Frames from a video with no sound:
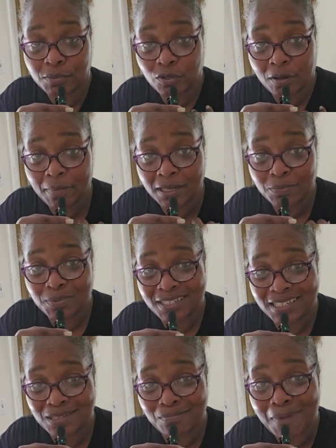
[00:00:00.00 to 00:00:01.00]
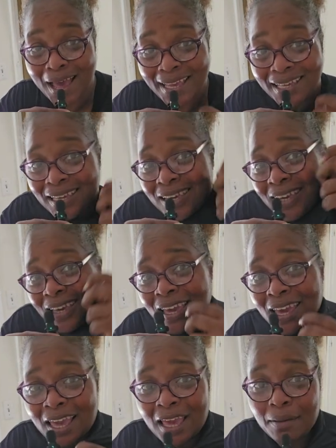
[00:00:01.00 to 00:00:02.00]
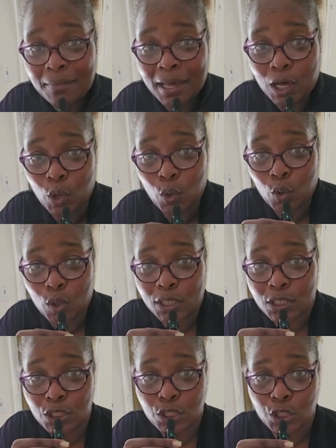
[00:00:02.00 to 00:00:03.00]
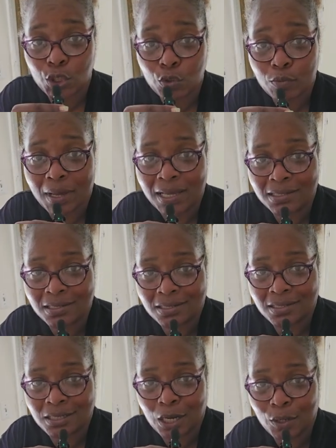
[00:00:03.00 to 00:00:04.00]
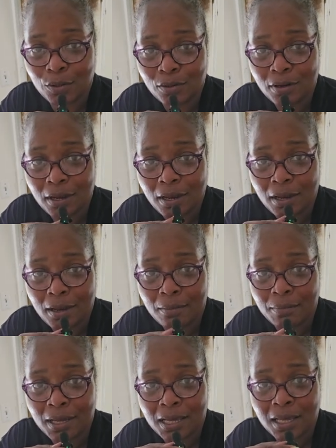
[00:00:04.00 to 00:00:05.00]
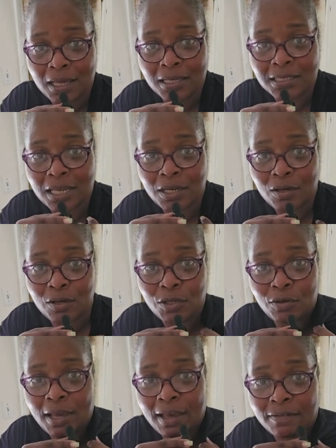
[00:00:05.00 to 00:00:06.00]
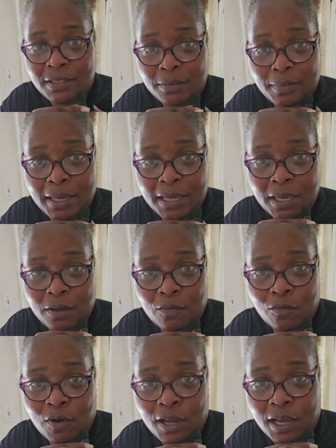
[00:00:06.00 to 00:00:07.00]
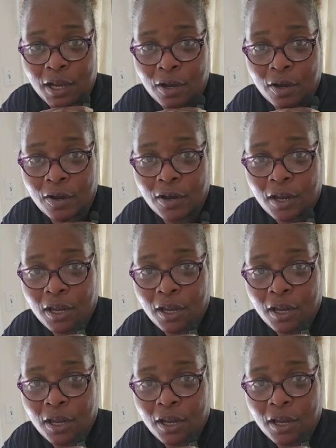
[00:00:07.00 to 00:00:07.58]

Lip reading: So I'm about to put this mic back on to my shirt because I know you have to make it where,